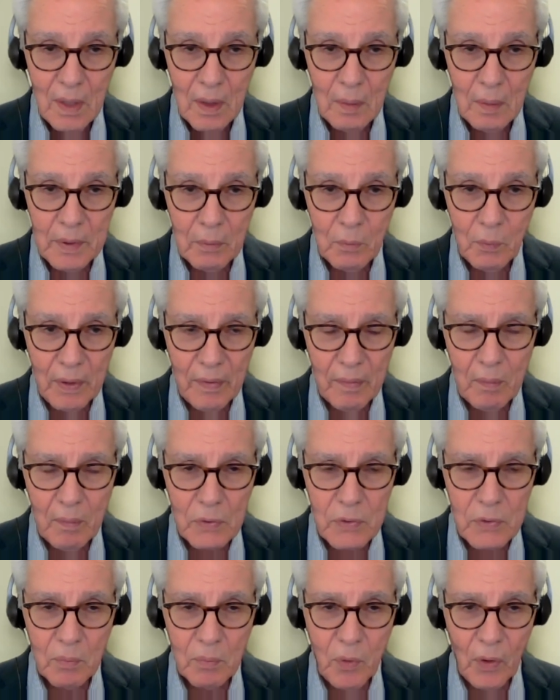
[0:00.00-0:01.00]
I mean, one of the
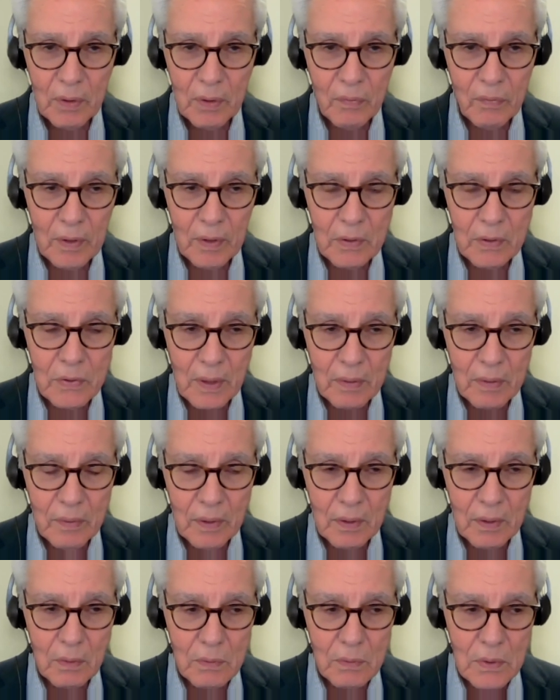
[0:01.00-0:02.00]
most important things I
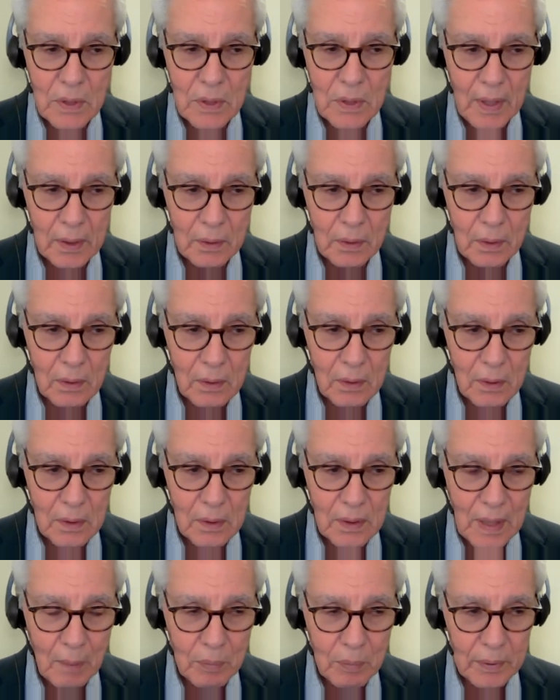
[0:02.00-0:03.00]
think you said,
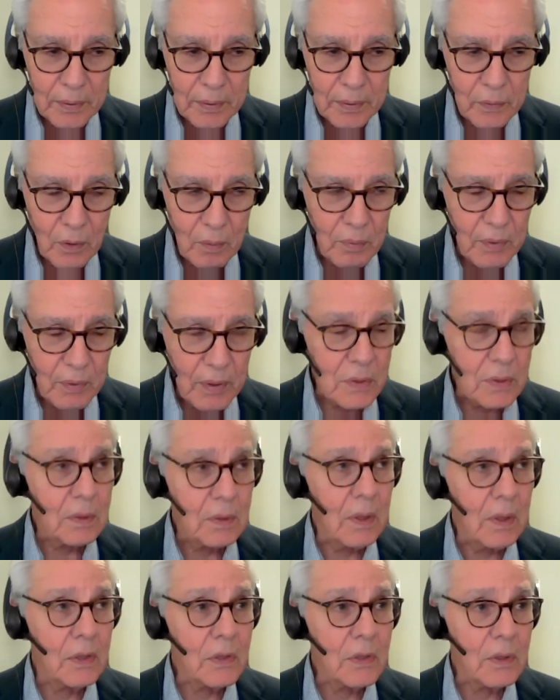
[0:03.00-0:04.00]
Kapil, in your
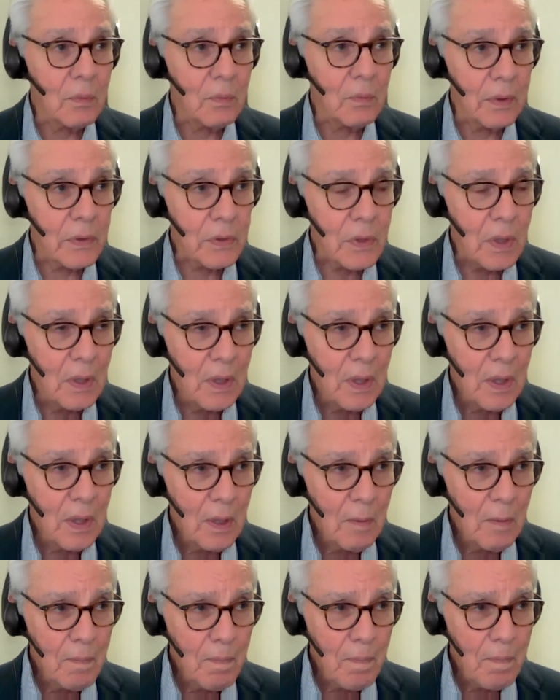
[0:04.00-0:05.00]
presentation was
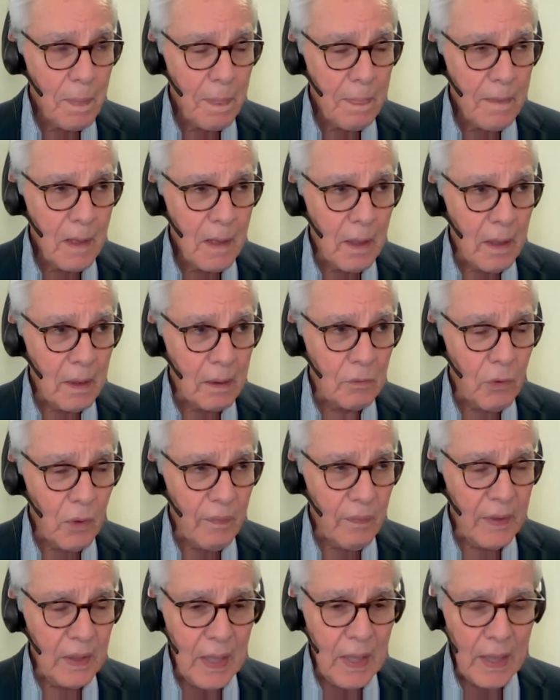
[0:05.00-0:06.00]
uh,
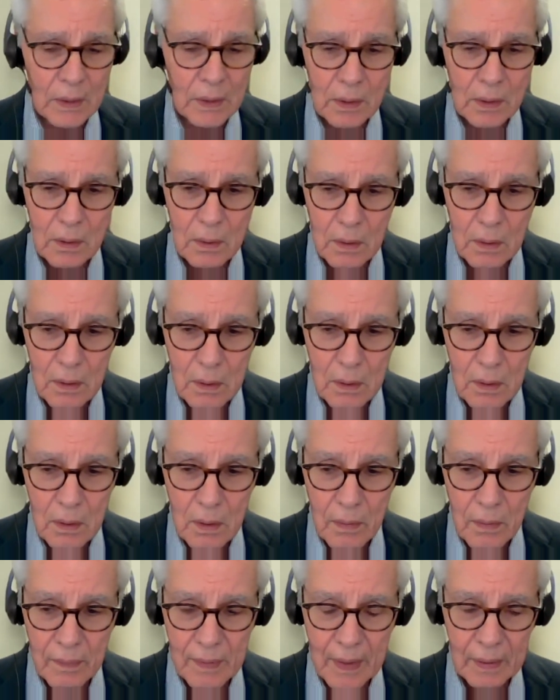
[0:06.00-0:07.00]
toward the end
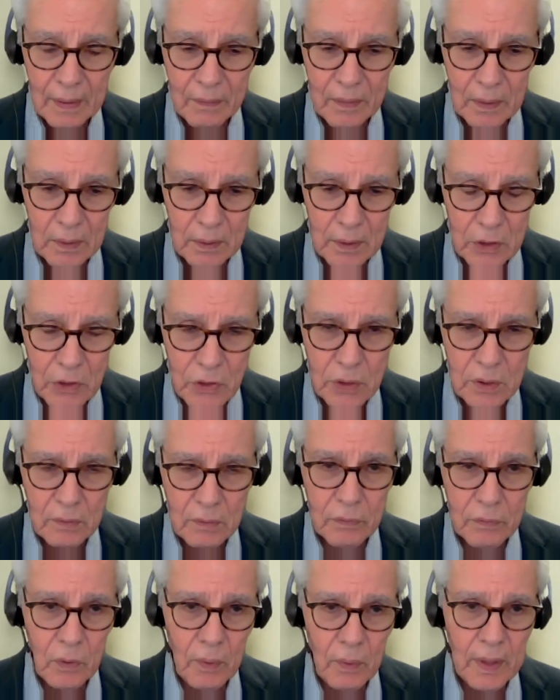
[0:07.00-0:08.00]
that the addition
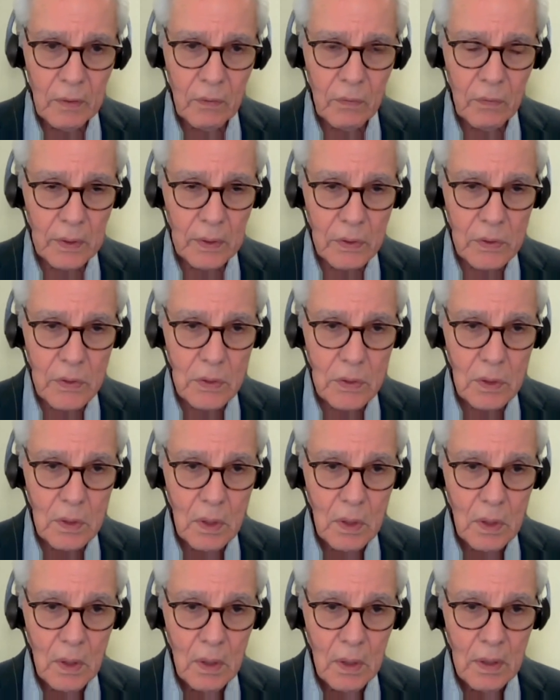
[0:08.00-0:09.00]
of new entrants
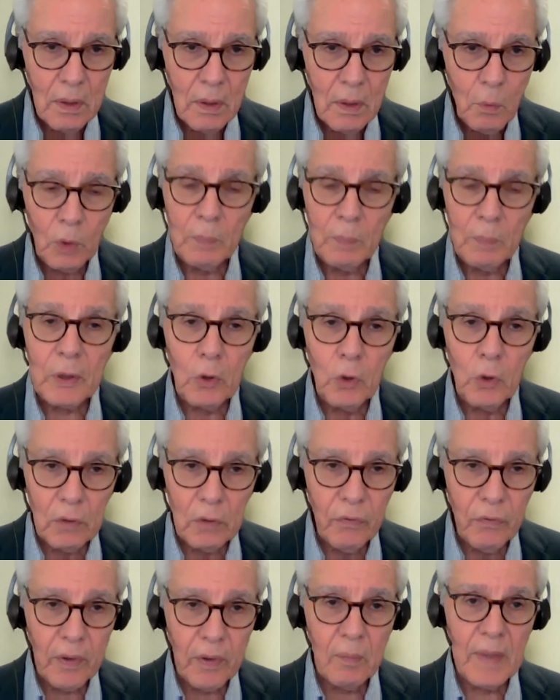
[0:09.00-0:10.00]
will be
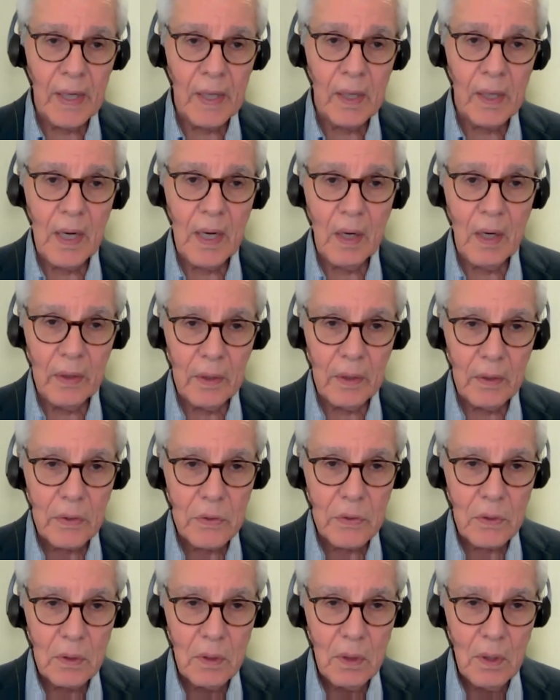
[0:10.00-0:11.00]
good for the mega
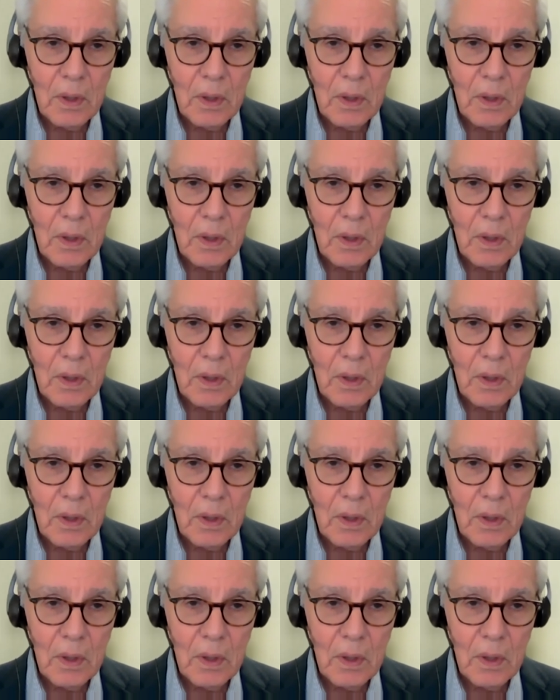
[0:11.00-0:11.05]
carriers.